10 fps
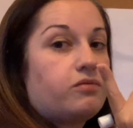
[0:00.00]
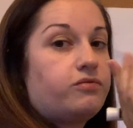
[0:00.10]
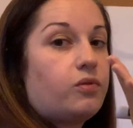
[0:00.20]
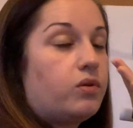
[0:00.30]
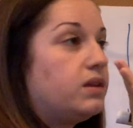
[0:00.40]

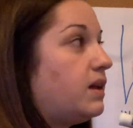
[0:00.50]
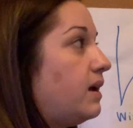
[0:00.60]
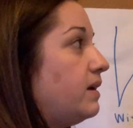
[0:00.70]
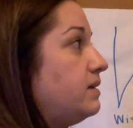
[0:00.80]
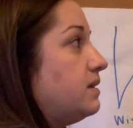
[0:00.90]
4
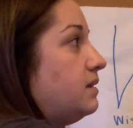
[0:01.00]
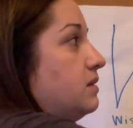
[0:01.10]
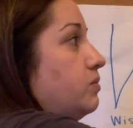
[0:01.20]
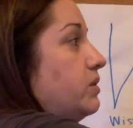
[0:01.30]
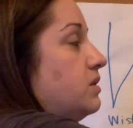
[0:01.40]
lines, and
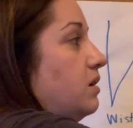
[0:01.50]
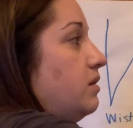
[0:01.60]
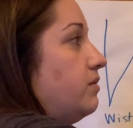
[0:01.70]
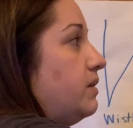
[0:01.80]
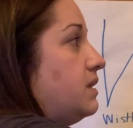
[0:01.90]
we're
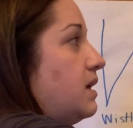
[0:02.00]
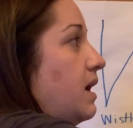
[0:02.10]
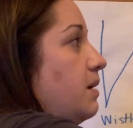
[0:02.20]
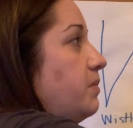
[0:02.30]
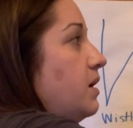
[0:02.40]
starting from the
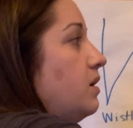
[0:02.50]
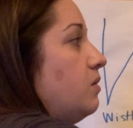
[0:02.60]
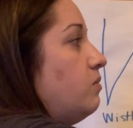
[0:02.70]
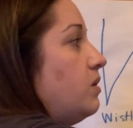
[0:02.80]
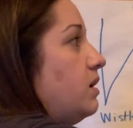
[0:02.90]
top.
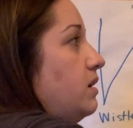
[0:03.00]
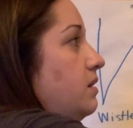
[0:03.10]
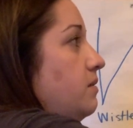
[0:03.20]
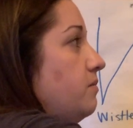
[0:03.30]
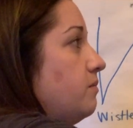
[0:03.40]

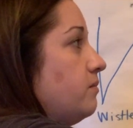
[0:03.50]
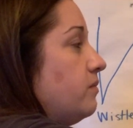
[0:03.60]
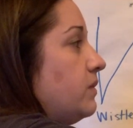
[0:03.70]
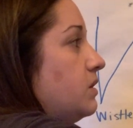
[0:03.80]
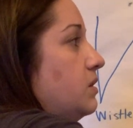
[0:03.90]
1,
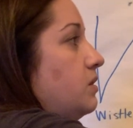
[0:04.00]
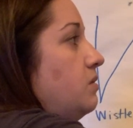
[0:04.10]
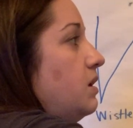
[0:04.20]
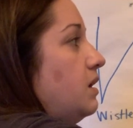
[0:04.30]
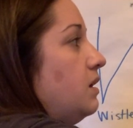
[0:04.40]

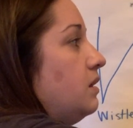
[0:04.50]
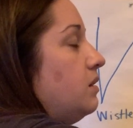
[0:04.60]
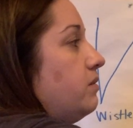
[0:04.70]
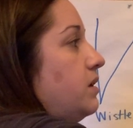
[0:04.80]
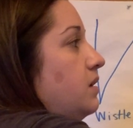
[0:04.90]
2,
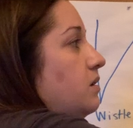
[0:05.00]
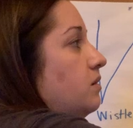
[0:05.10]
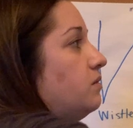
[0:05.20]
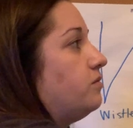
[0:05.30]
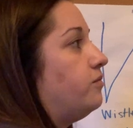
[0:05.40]
3,
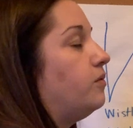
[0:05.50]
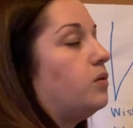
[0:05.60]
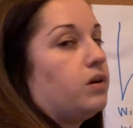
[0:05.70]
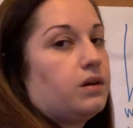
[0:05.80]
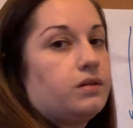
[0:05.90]

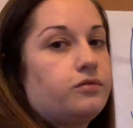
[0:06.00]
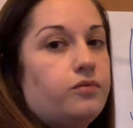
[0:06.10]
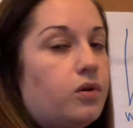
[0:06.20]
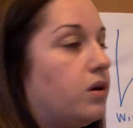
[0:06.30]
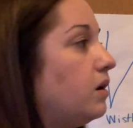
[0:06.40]
4.
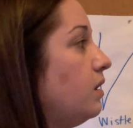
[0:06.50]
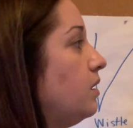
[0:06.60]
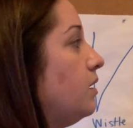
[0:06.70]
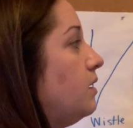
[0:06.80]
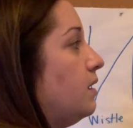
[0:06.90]
4
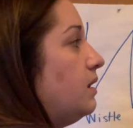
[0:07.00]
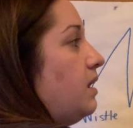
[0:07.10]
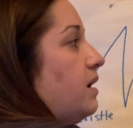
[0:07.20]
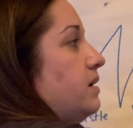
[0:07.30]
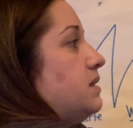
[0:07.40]

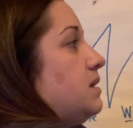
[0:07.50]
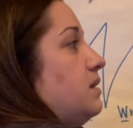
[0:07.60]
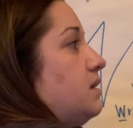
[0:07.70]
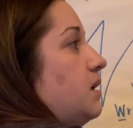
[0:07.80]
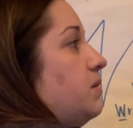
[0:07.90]
lines
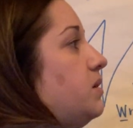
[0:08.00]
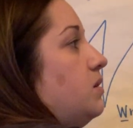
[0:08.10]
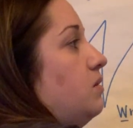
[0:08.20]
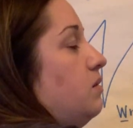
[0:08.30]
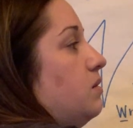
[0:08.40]
in
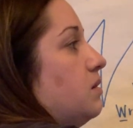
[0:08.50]
W,